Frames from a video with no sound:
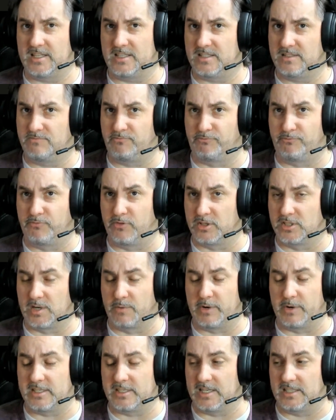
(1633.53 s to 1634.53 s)
for some
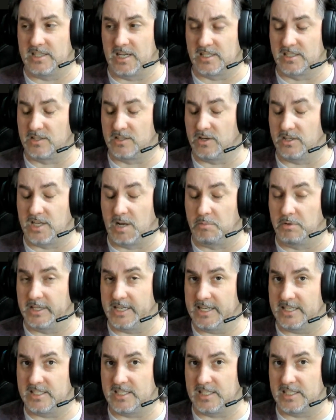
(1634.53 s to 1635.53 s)
reason it doesn't go to double heat
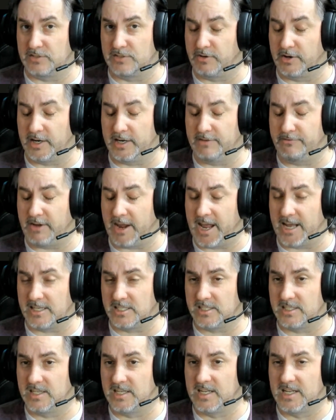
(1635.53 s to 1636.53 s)
sinks very fast.
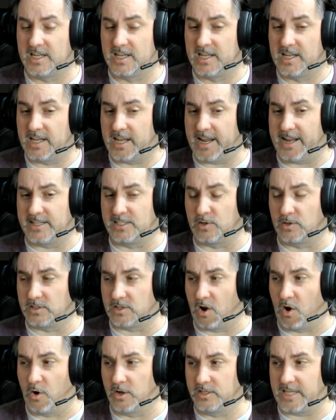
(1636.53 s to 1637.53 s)
And so it's
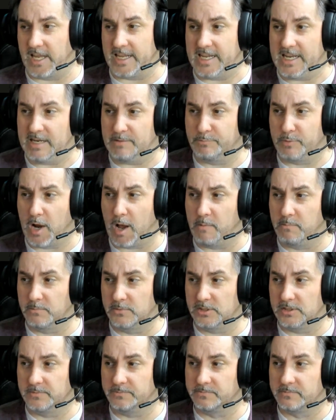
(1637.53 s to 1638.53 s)
always got heat problems.
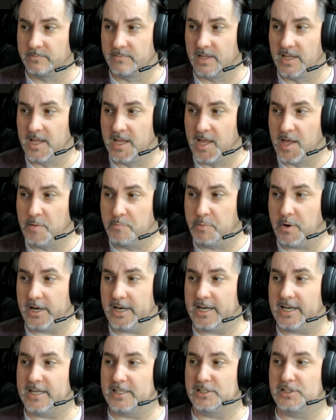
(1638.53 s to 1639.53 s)
But it
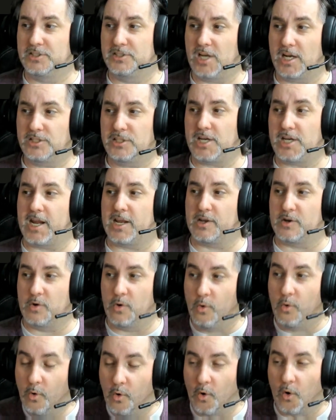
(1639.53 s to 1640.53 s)
is such a
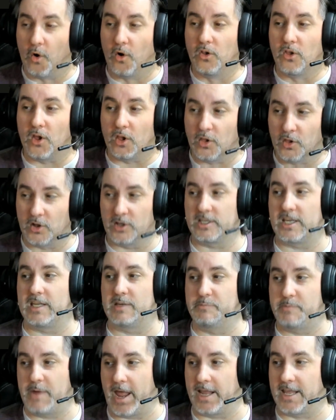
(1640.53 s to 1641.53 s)
cool looking
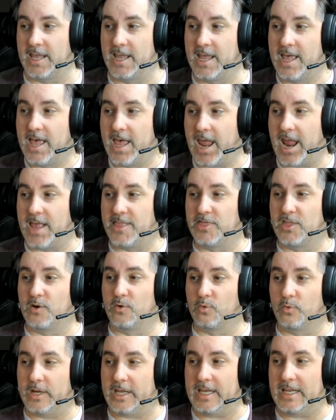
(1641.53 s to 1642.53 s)
mech. And the
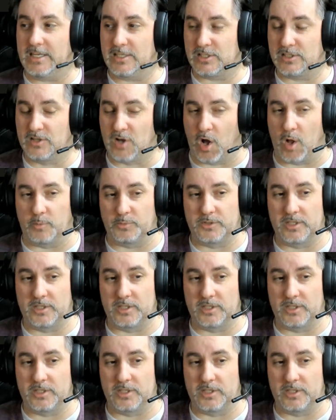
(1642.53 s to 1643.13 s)
resculpt